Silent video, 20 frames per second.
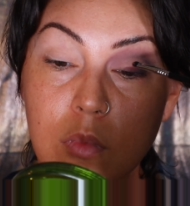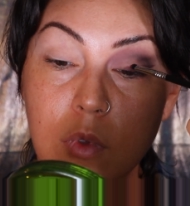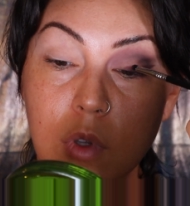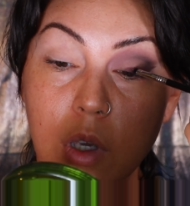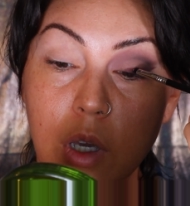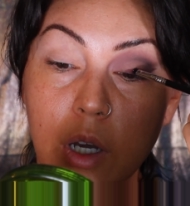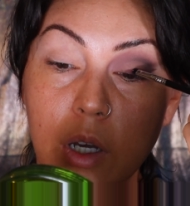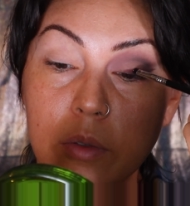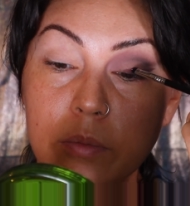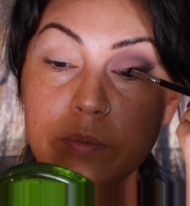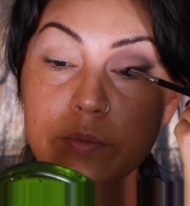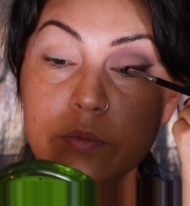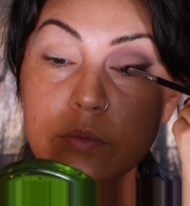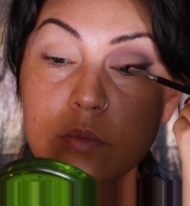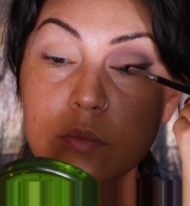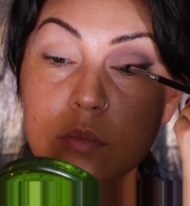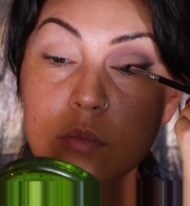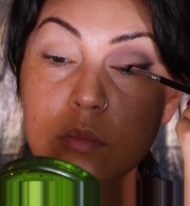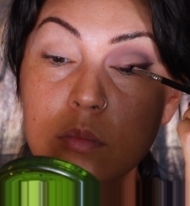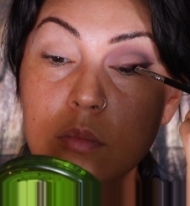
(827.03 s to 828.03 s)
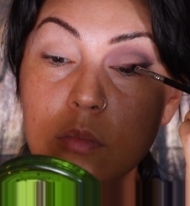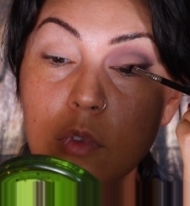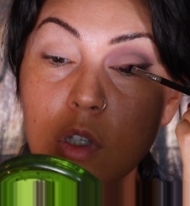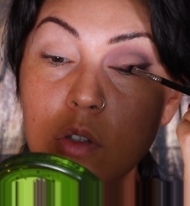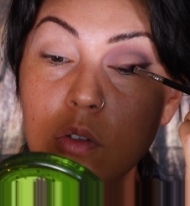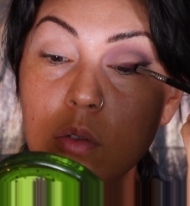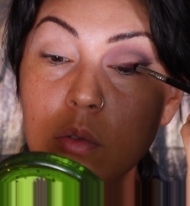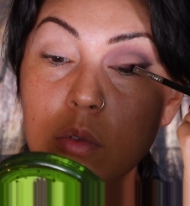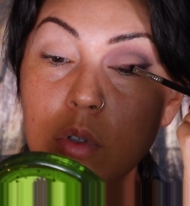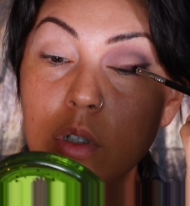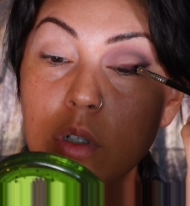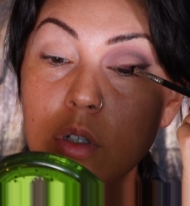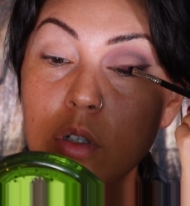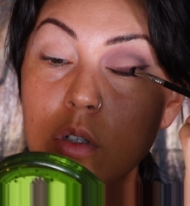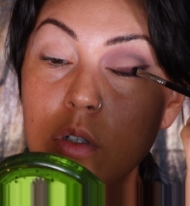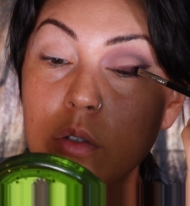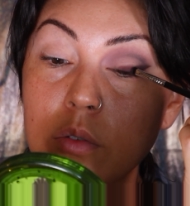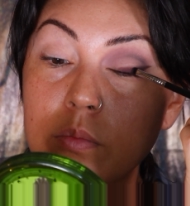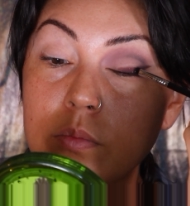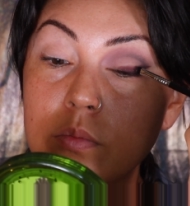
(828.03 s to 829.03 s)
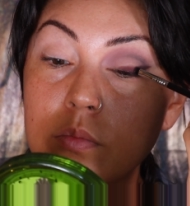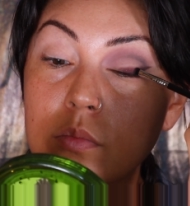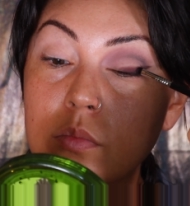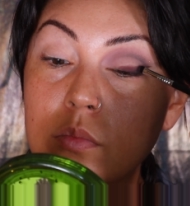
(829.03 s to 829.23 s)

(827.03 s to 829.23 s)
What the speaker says: Yeah, that's what we're gonna do.